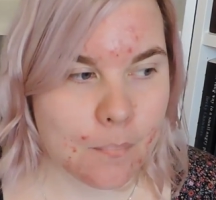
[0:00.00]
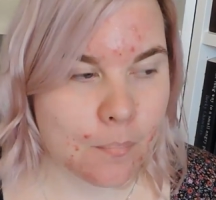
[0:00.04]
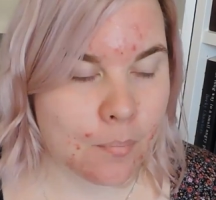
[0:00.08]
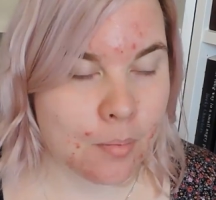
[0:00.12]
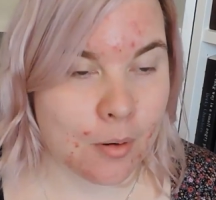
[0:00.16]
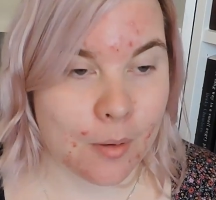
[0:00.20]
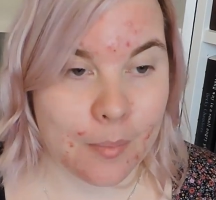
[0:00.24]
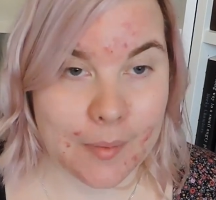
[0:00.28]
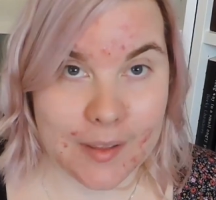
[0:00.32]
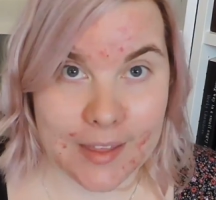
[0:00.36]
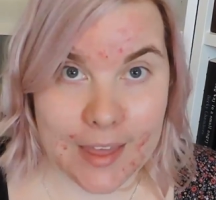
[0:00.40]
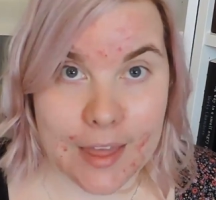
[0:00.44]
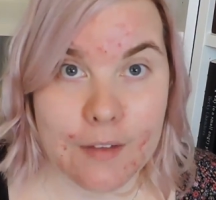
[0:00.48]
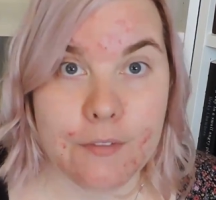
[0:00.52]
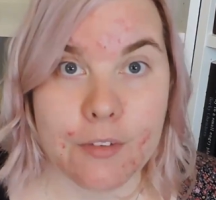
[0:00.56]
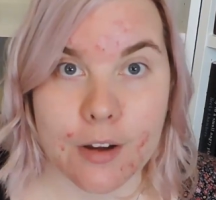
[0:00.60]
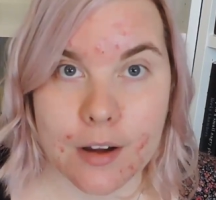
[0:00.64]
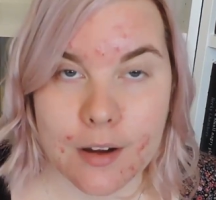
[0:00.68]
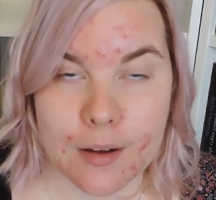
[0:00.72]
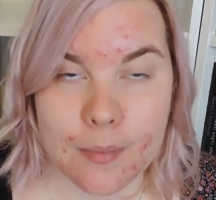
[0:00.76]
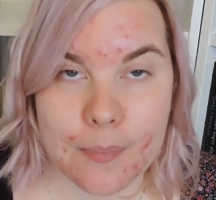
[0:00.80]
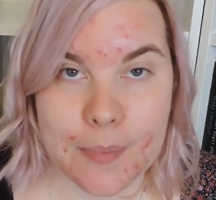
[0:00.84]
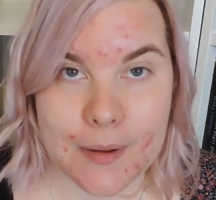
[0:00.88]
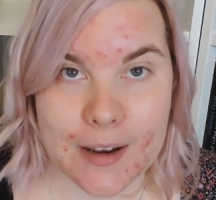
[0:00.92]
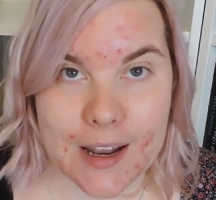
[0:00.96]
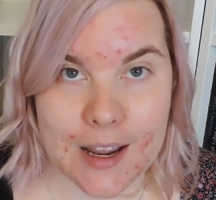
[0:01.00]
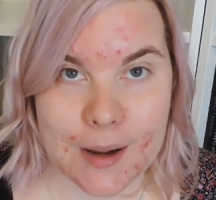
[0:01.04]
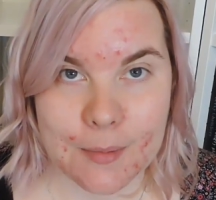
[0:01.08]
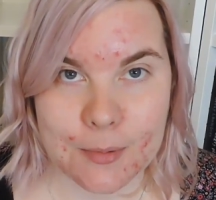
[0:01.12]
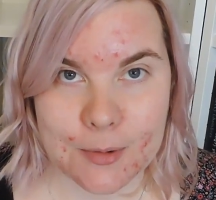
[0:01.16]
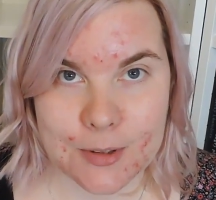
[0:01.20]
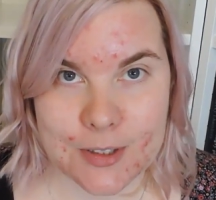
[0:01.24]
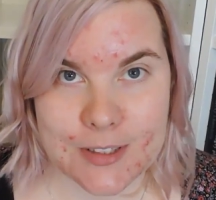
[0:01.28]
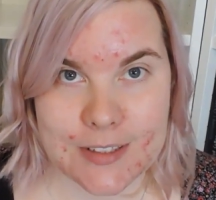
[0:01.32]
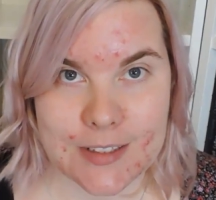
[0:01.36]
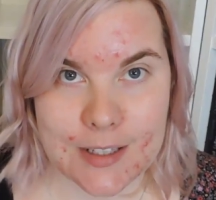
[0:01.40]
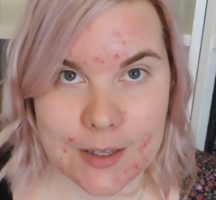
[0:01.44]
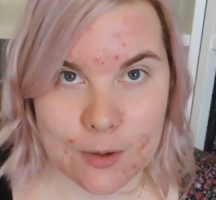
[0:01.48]
probably ever, been
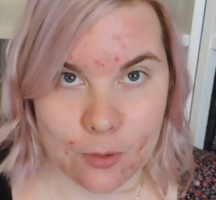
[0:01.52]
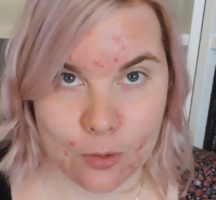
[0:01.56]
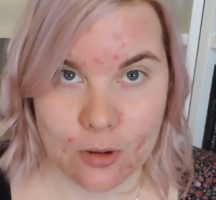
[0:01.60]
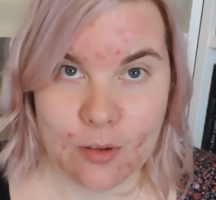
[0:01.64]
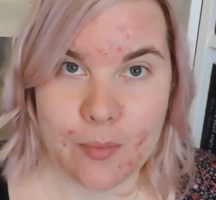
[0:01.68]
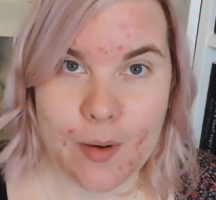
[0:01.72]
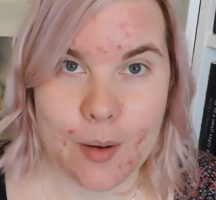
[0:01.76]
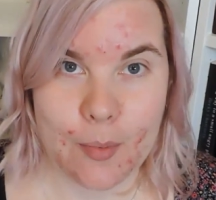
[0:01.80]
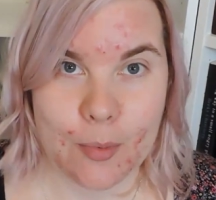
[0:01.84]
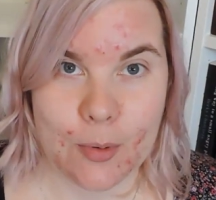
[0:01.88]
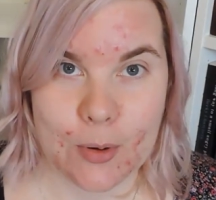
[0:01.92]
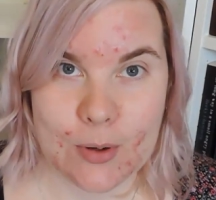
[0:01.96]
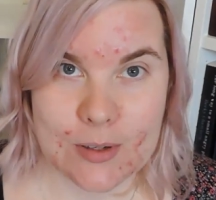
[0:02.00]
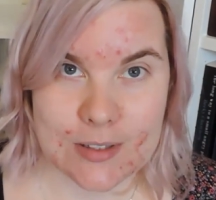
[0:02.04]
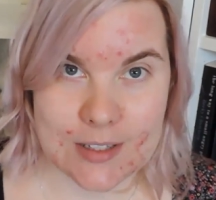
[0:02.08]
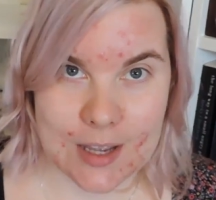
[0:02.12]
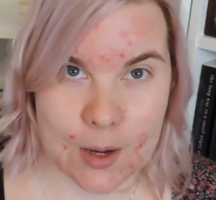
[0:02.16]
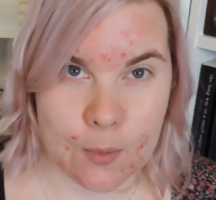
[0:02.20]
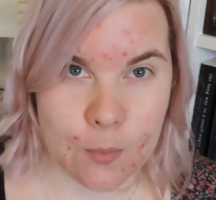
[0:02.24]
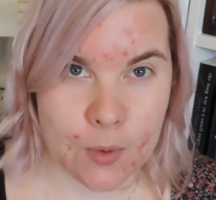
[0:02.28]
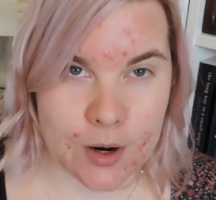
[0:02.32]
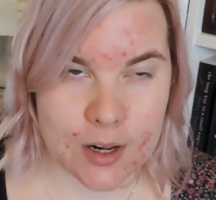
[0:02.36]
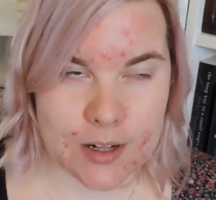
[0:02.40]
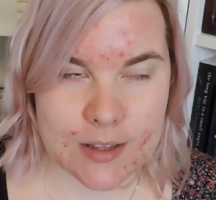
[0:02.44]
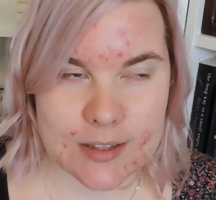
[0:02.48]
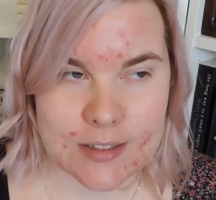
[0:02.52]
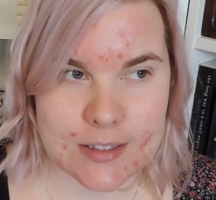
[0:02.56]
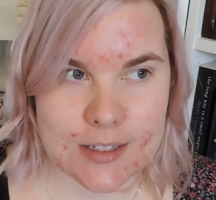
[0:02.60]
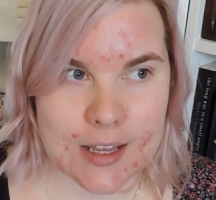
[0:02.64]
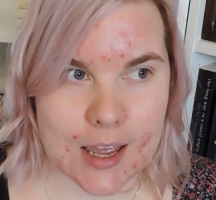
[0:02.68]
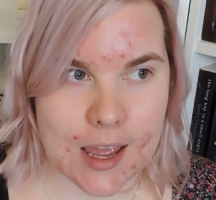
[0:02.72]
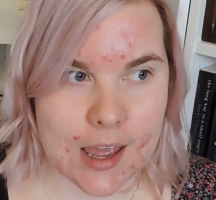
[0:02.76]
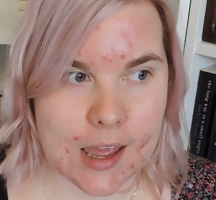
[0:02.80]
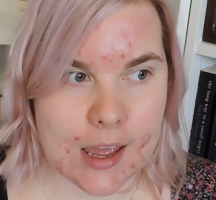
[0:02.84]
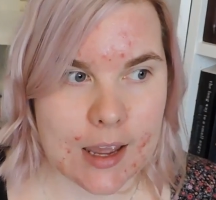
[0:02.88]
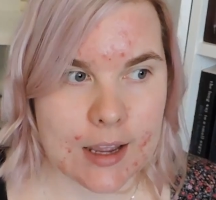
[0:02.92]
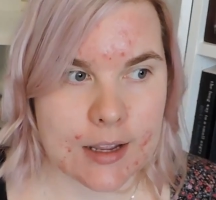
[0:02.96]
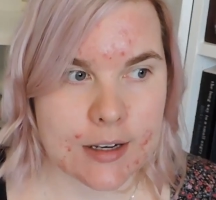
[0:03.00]
able to see all my books at once
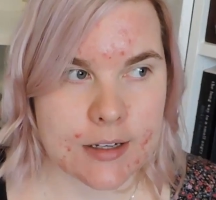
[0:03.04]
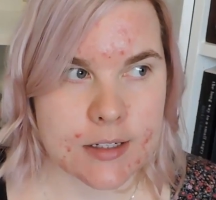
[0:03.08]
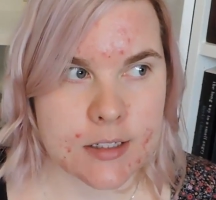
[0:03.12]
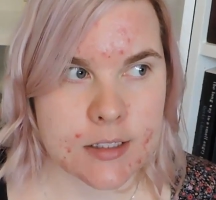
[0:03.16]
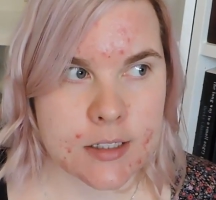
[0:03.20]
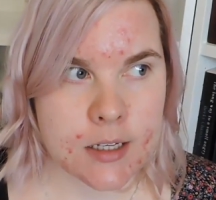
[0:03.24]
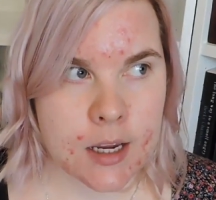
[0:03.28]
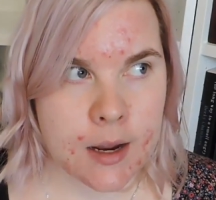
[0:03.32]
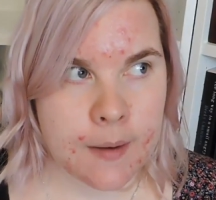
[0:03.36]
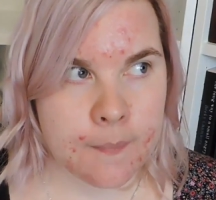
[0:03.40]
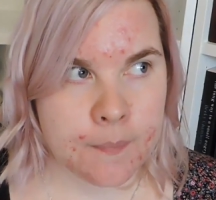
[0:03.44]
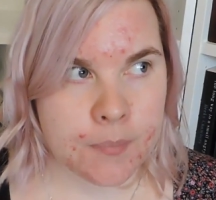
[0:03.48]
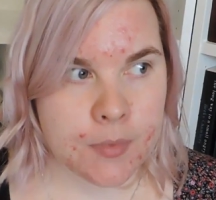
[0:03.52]
and